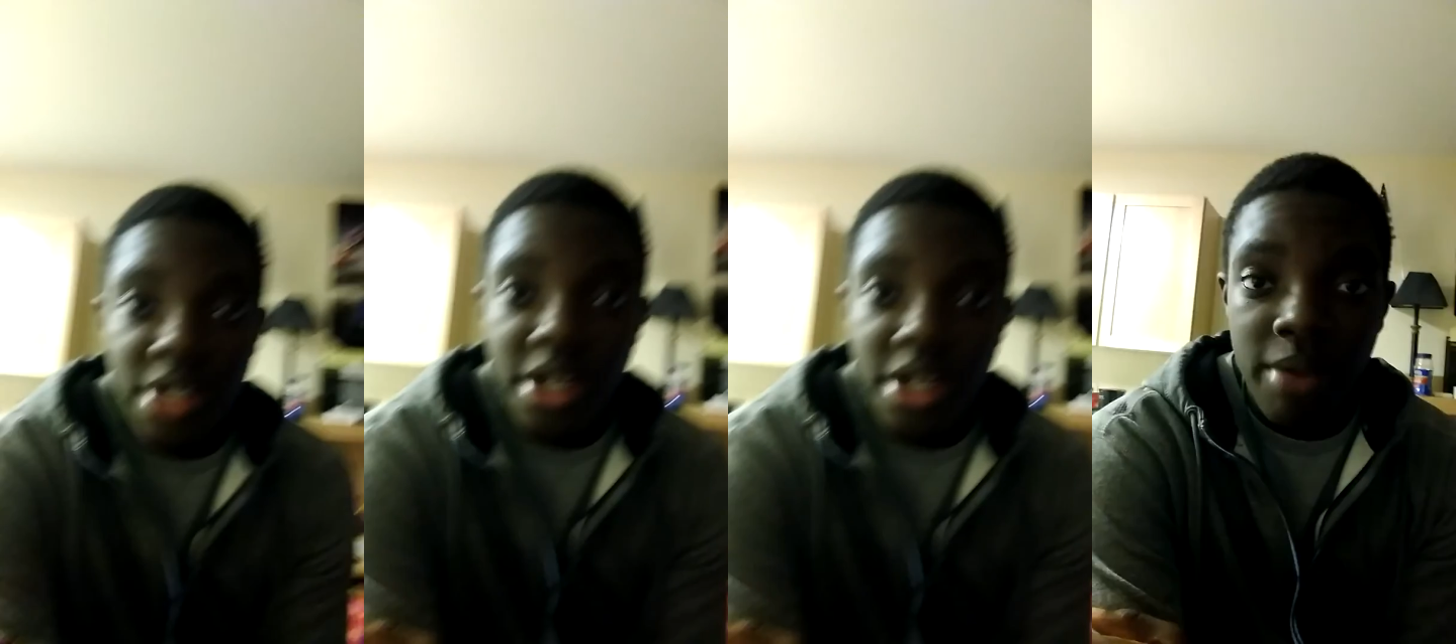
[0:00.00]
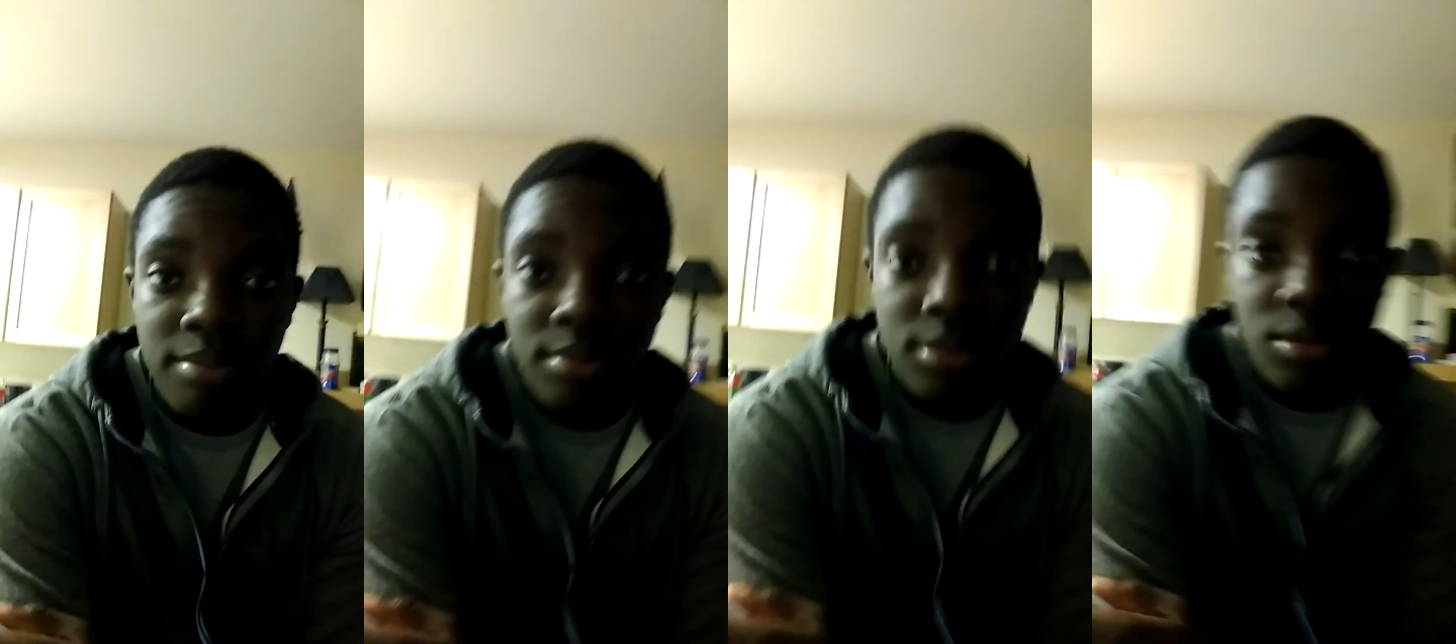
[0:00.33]
Sunday.
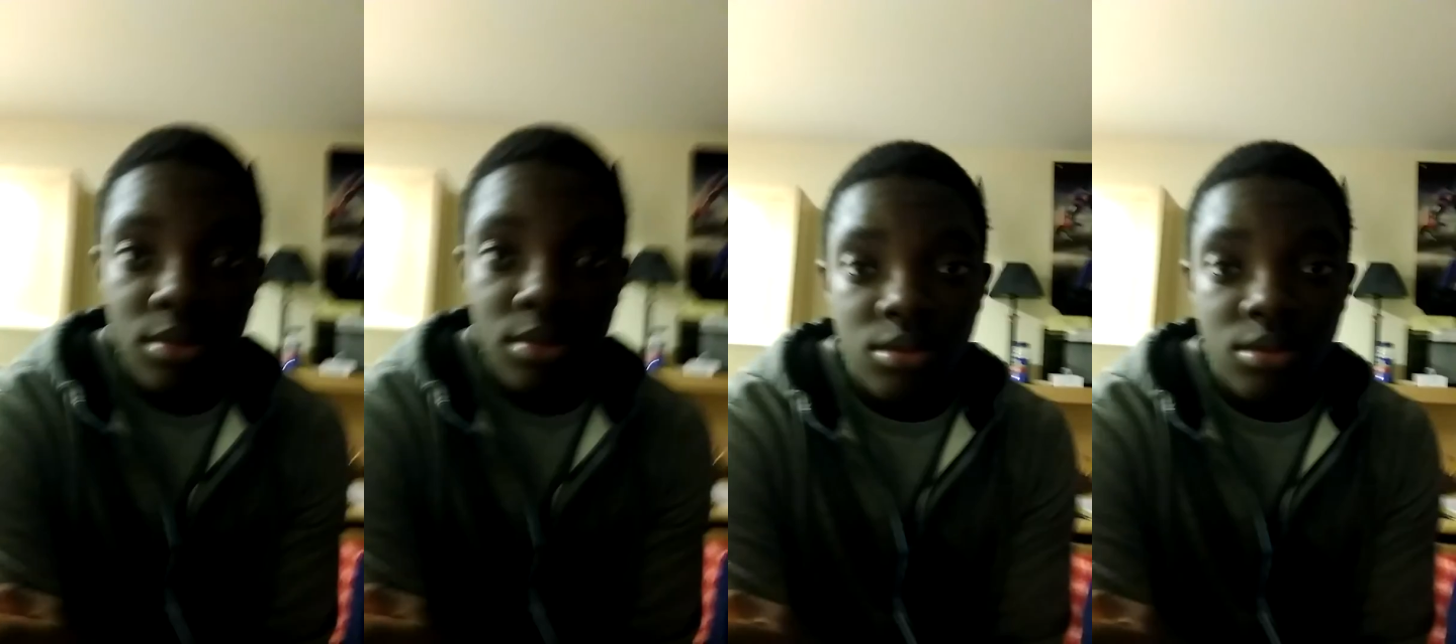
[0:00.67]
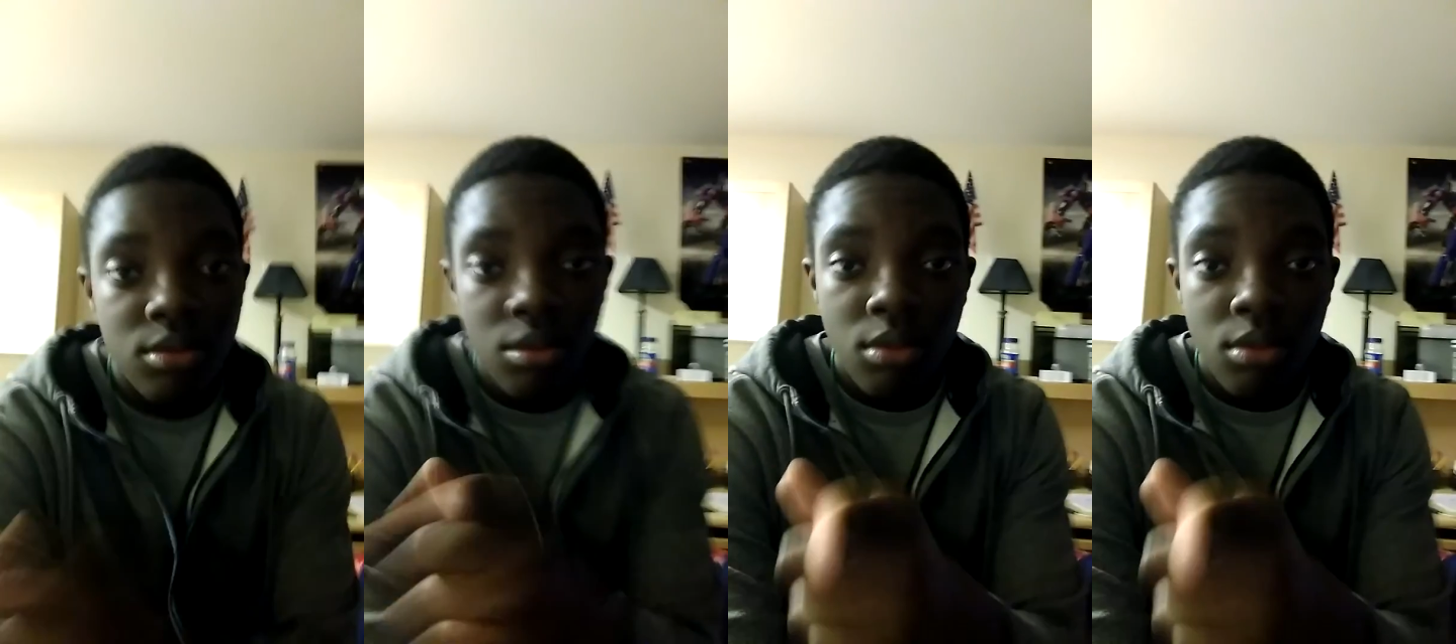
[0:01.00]

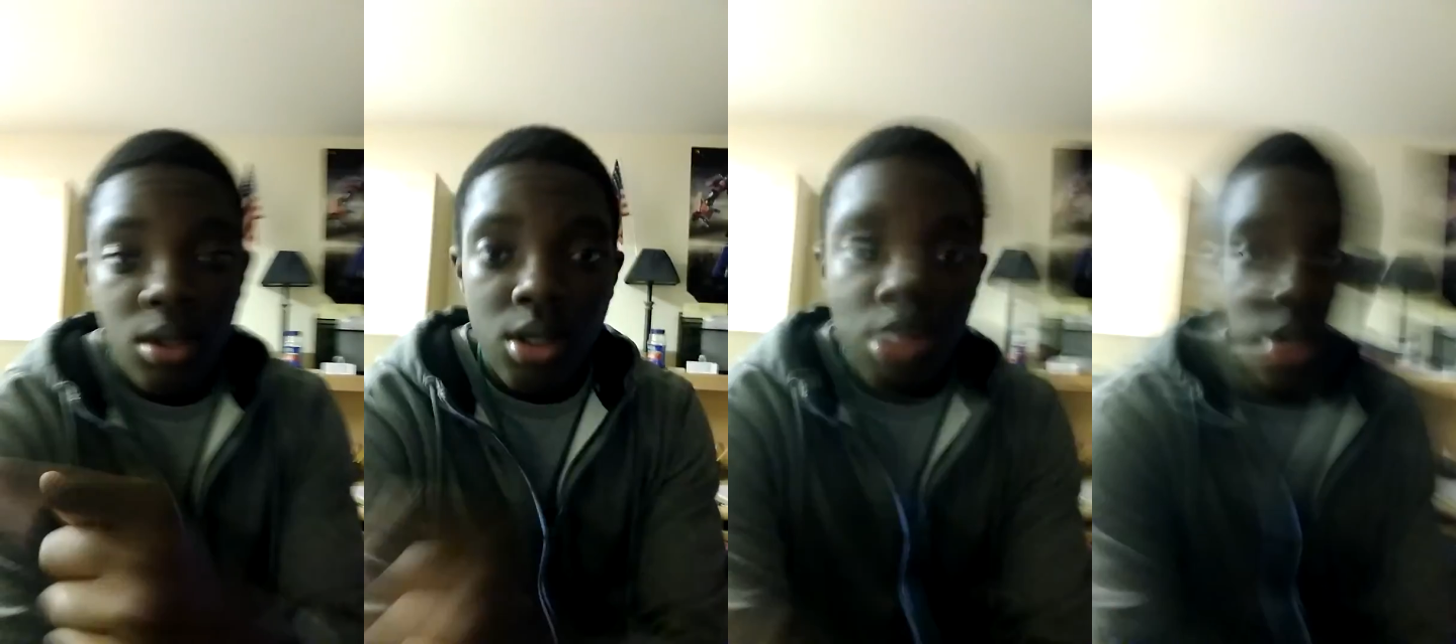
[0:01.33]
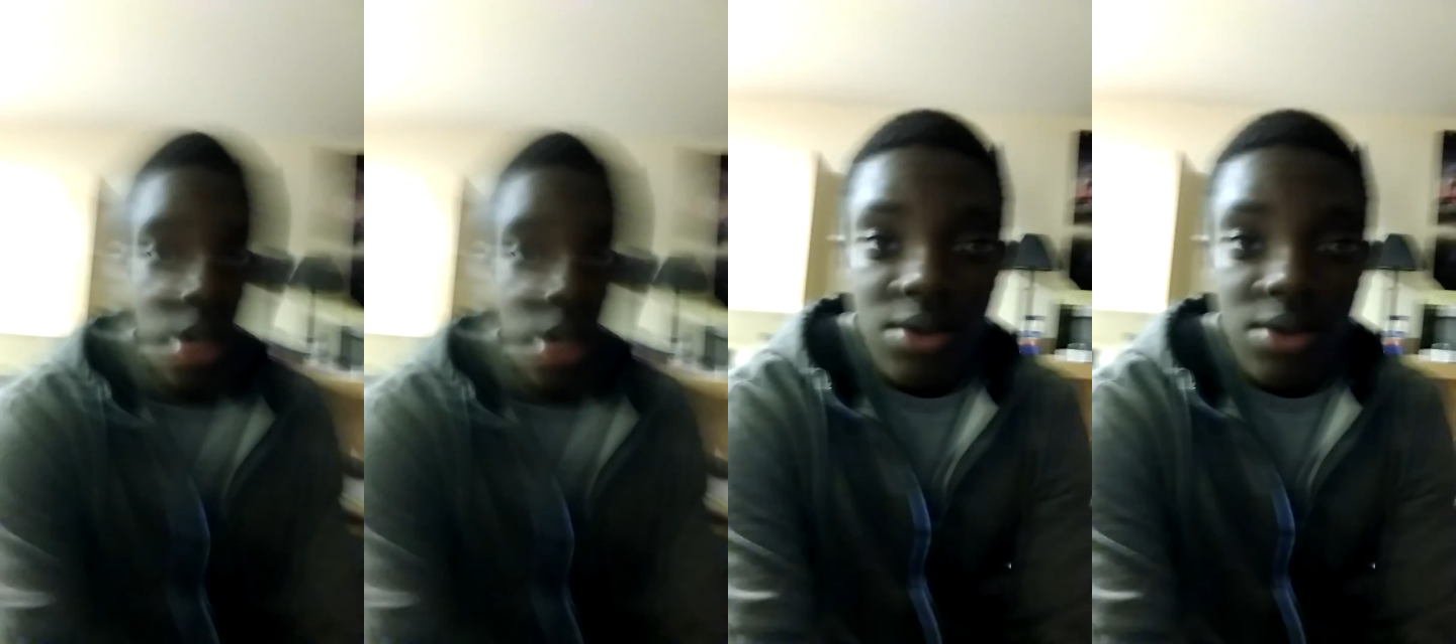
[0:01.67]

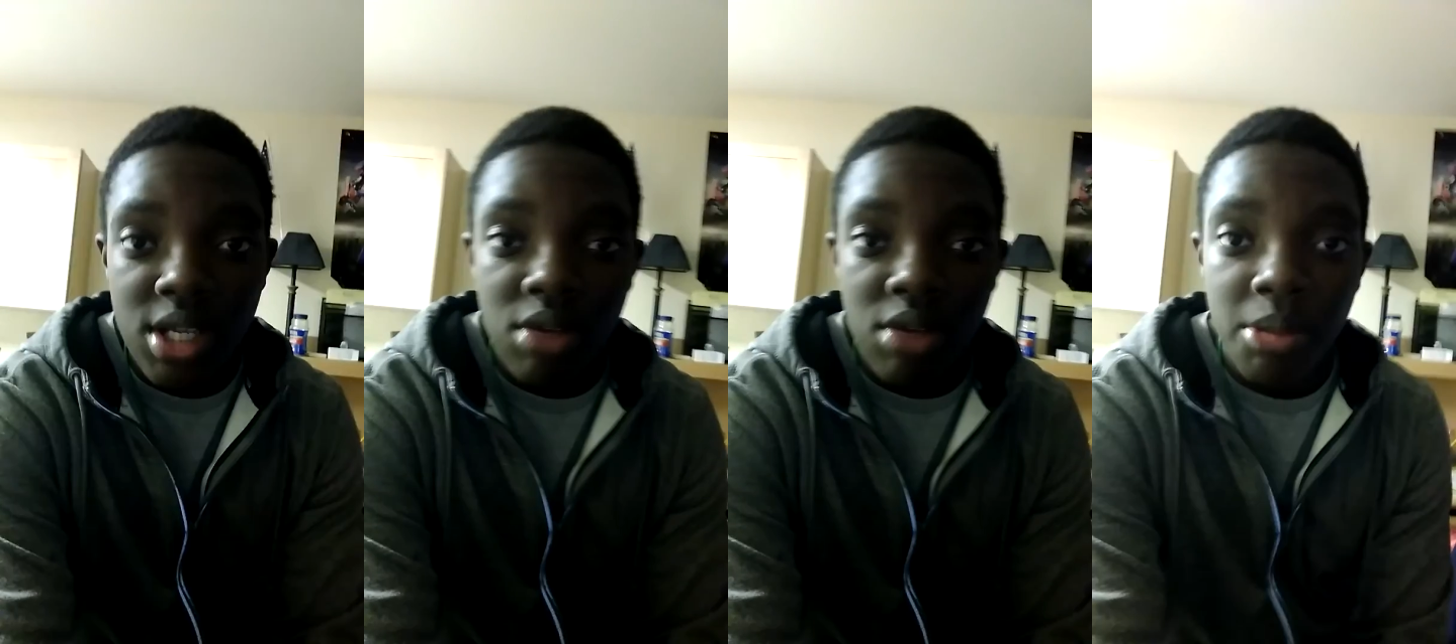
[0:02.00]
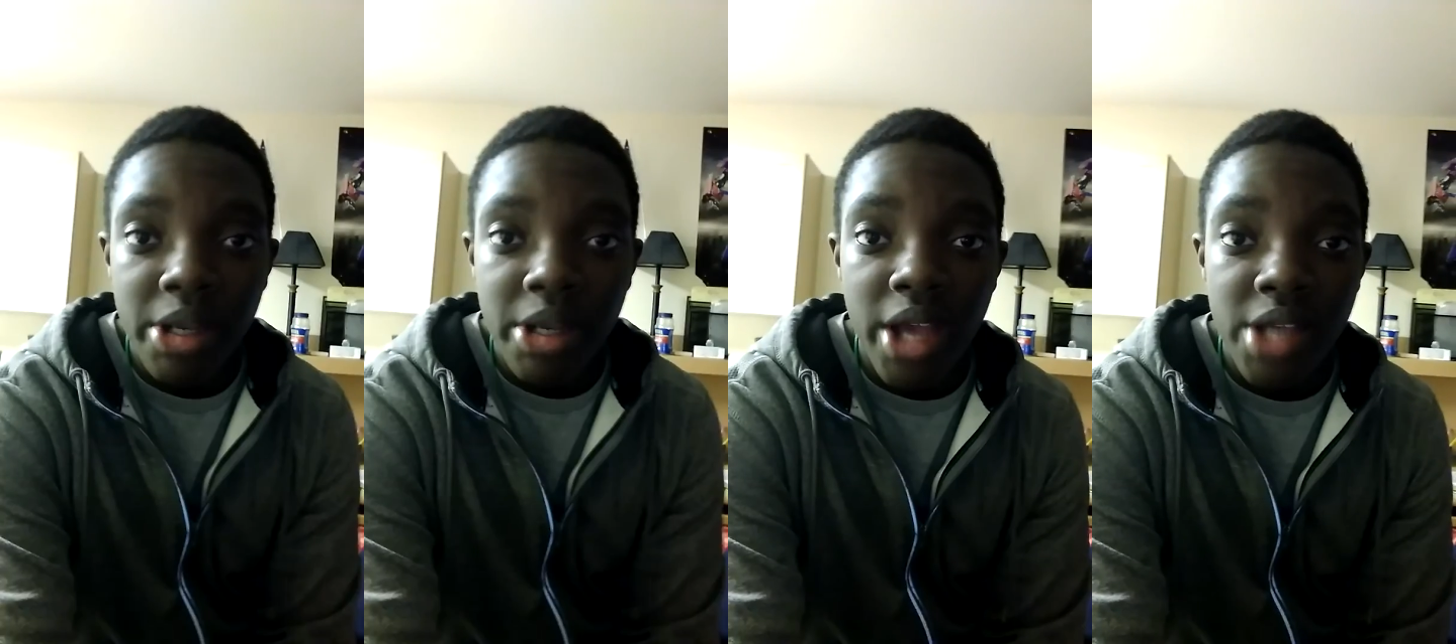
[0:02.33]
Thanks for sticking with
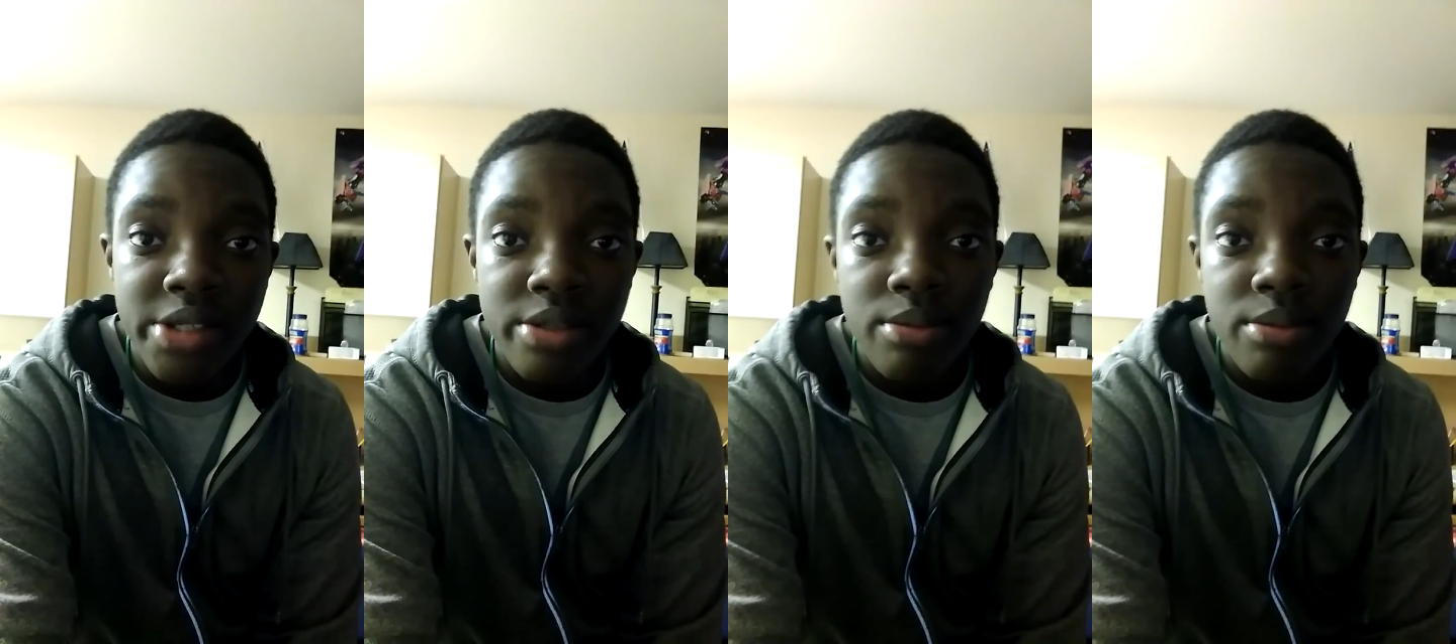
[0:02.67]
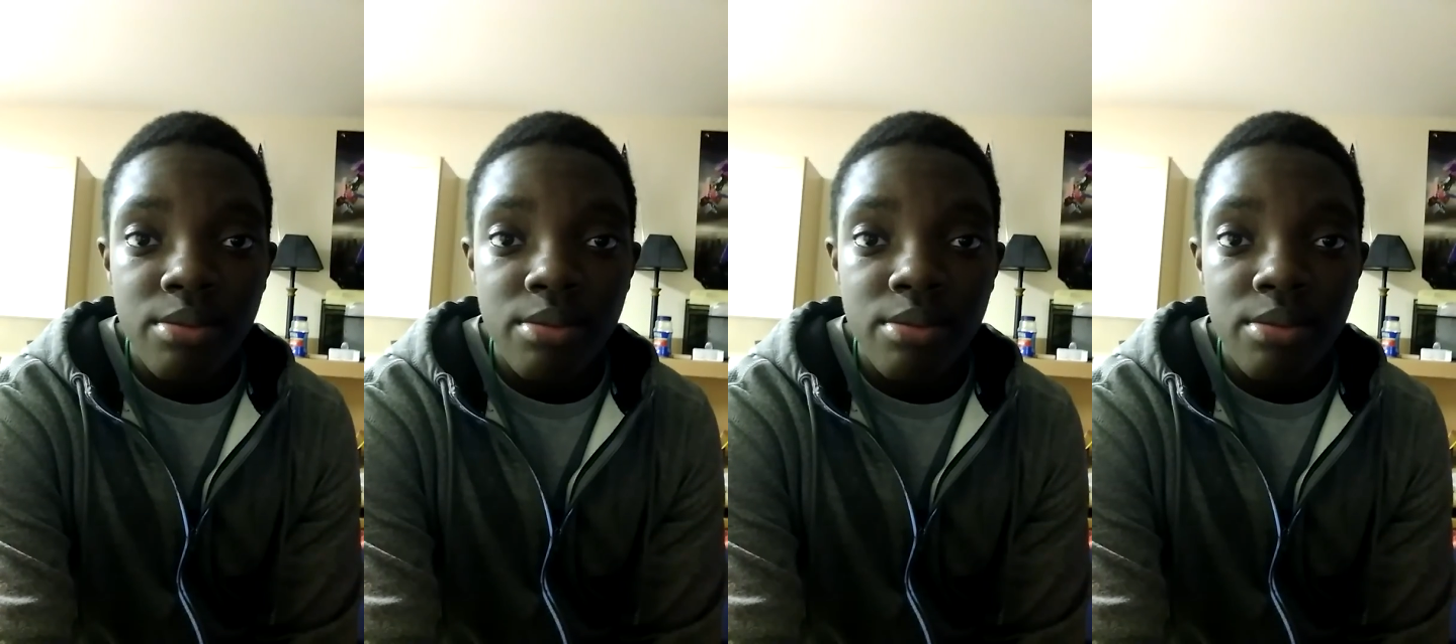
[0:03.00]
me, guys.